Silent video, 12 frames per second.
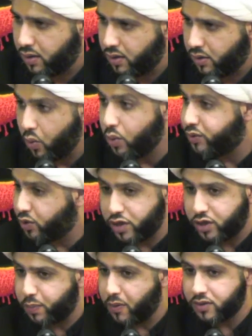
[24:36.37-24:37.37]
Whose
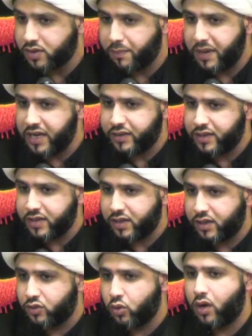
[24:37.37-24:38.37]
responsibility is
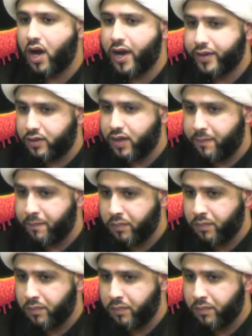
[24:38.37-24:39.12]
it to guide them?